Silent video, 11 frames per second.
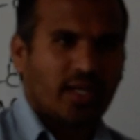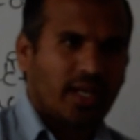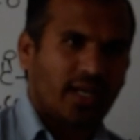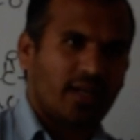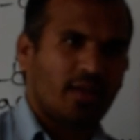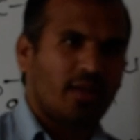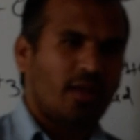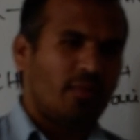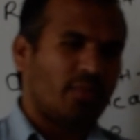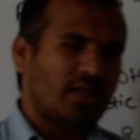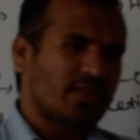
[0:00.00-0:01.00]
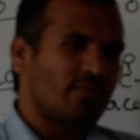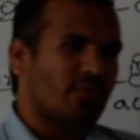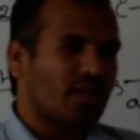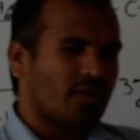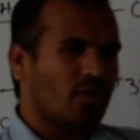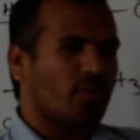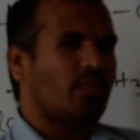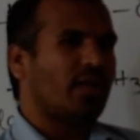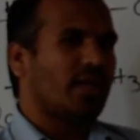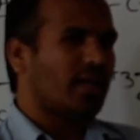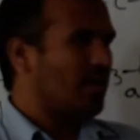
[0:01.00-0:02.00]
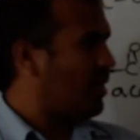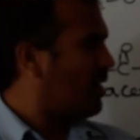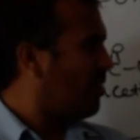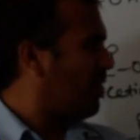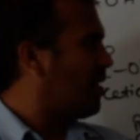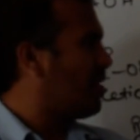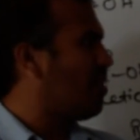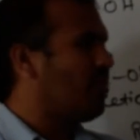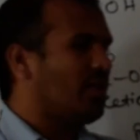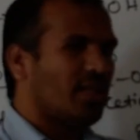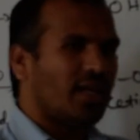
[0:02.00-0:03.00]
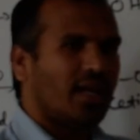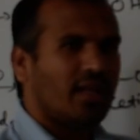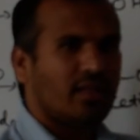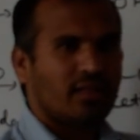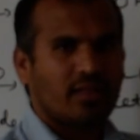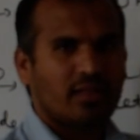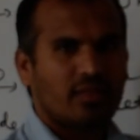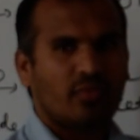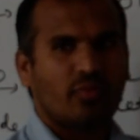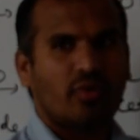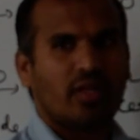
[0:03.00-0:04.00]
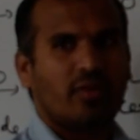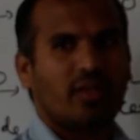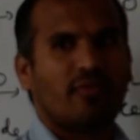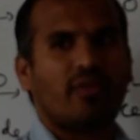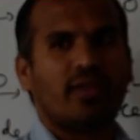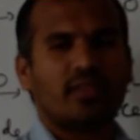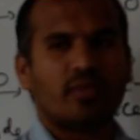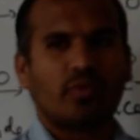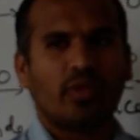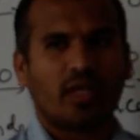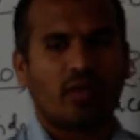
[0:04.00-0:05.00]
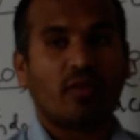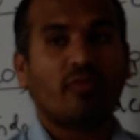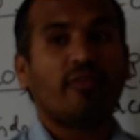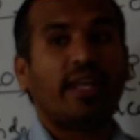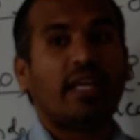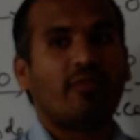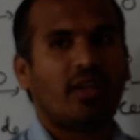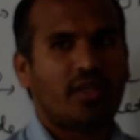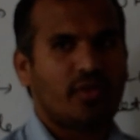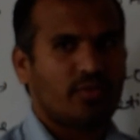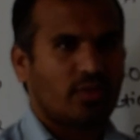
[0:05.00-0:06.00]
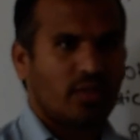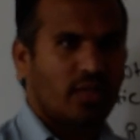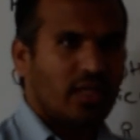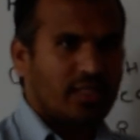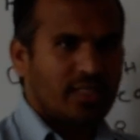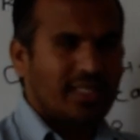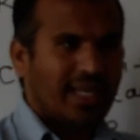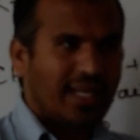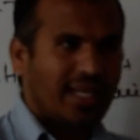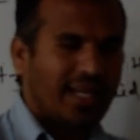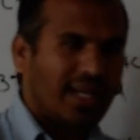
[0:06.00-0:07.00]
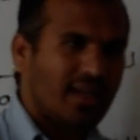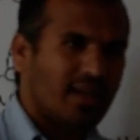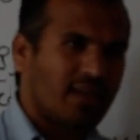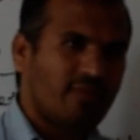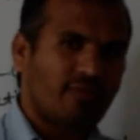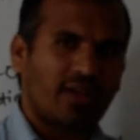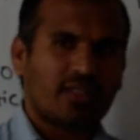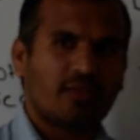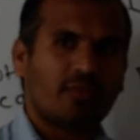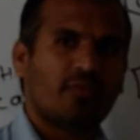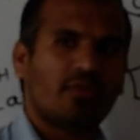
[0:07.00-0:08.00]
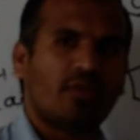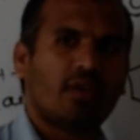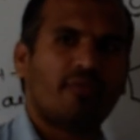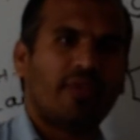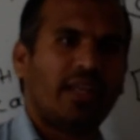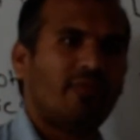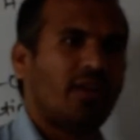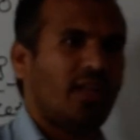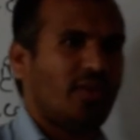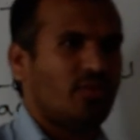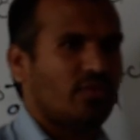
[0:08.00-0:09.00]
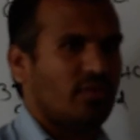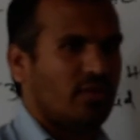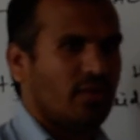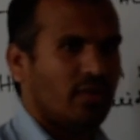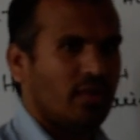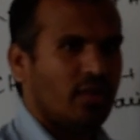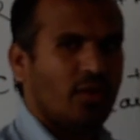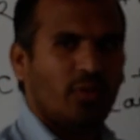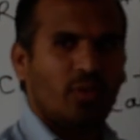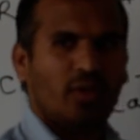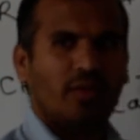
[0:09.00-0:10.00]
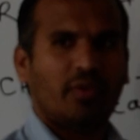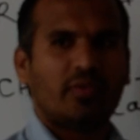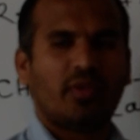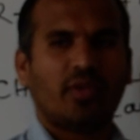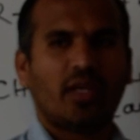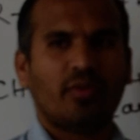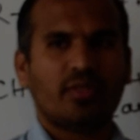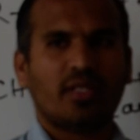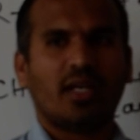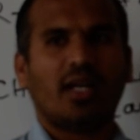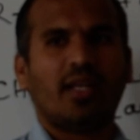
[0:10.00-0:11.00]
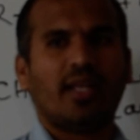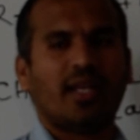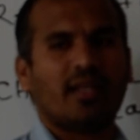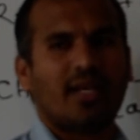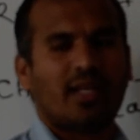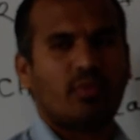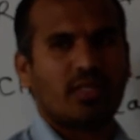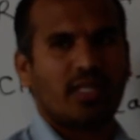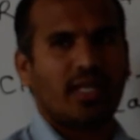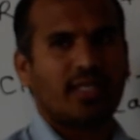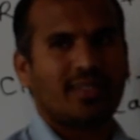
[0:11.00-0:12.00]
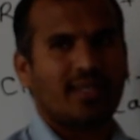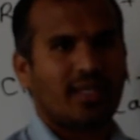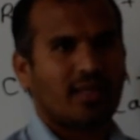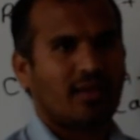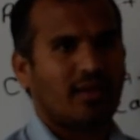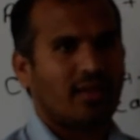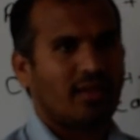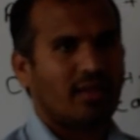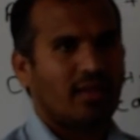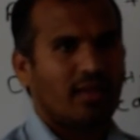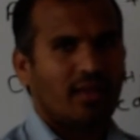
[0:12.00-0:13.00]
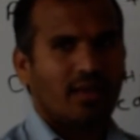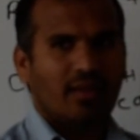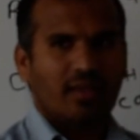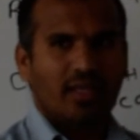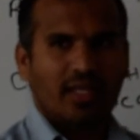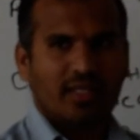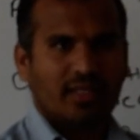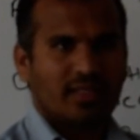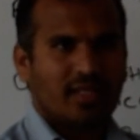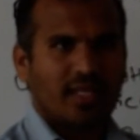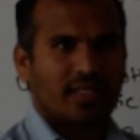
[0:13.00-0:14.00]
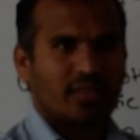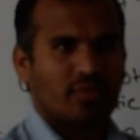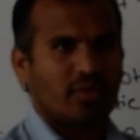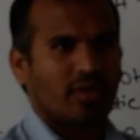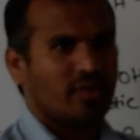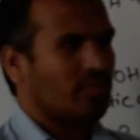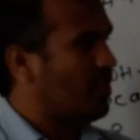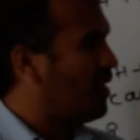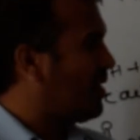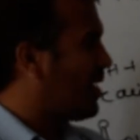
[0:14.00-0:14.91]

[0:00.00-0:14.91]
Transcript: write, but somewhat complicated will come in the whatever the function we are not frequently used. This anhydride function not frequently used. Only which one you are using? Aldehyde, carboxylic acid, alcohol, ethers like this only. But these